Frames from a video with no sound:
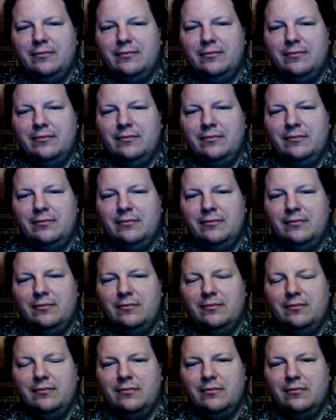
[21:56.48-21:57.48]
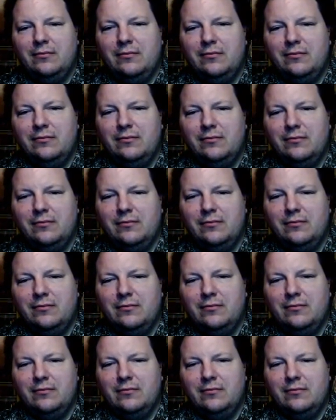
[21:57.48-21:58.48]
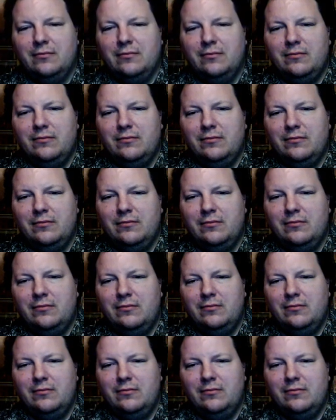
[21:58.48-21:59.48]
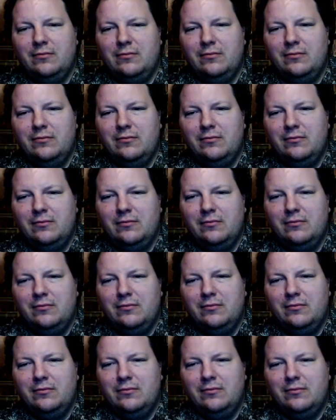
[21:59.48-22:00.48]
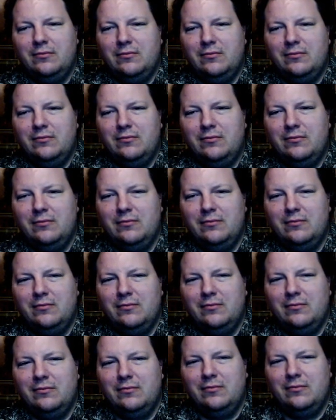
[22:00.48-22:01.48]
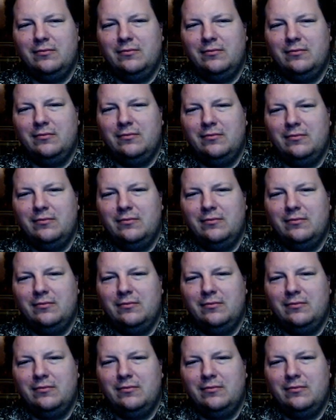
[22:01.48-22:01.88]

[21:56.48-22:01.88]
No words are spoken by the person on screen.